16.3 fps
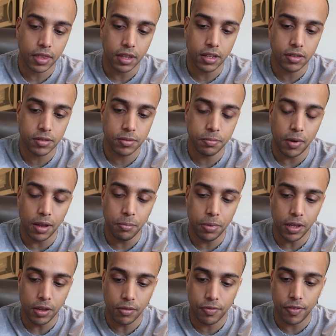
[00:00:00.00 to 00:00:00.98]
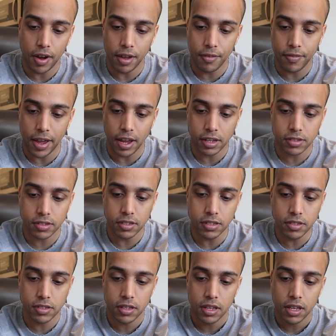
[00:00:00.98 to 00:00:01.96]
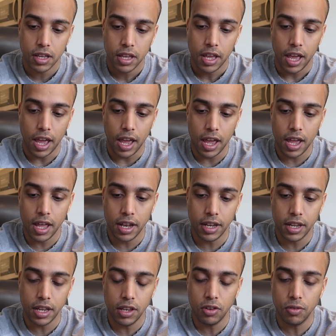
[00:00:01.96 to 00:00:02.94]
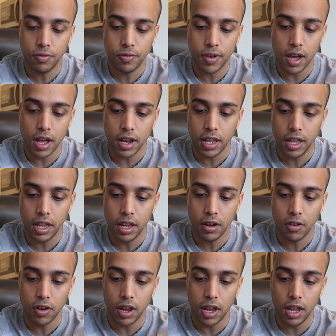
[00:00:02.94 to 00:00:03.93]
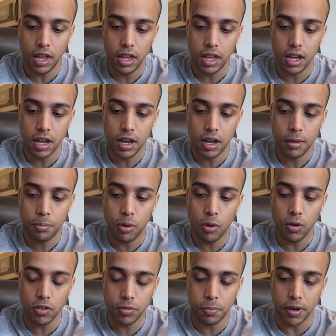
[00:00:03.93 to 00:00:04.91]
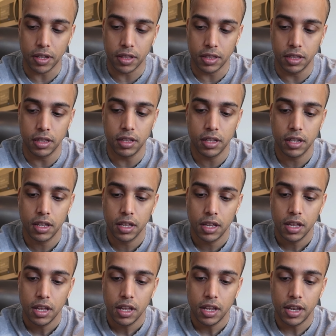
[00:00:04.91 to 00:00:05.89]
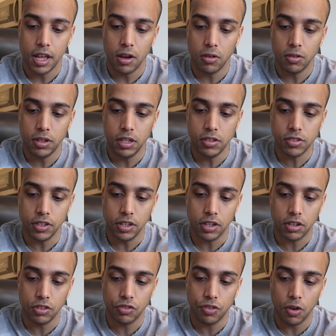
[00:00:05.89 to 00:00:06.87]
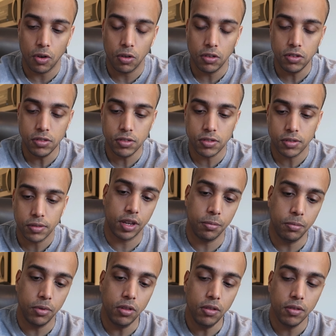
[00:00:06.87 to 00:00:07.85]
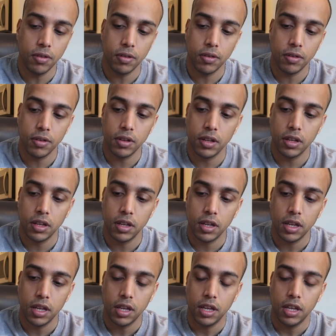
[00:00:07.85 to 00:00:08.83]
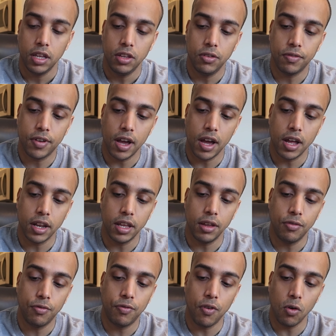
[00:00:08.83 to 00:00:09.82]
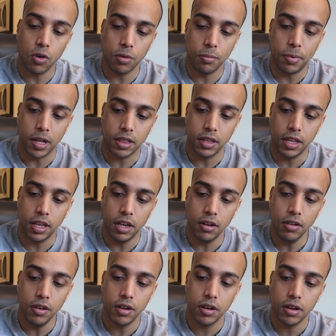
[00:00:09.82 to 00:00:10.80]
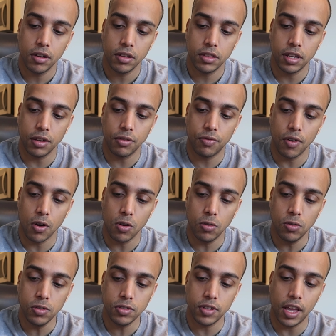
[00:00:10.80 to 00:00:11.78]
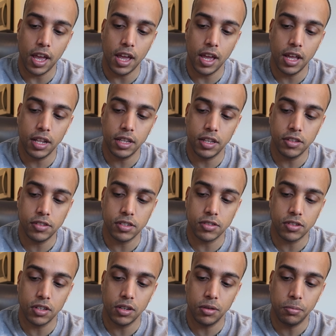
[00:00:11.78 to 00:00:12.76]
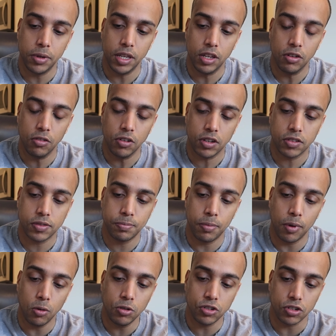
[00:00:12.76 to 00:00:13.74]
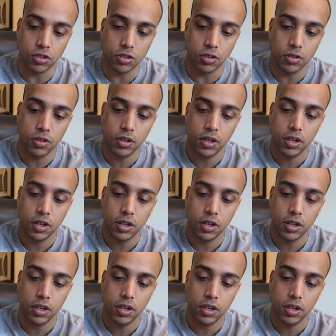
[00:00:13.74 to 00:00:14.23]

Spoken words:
It might be a 5-axis. And then you've got here a pause button. Now these are your controllers, gimbal. You've got a photo button here, take photos, and this is going to be your exposure.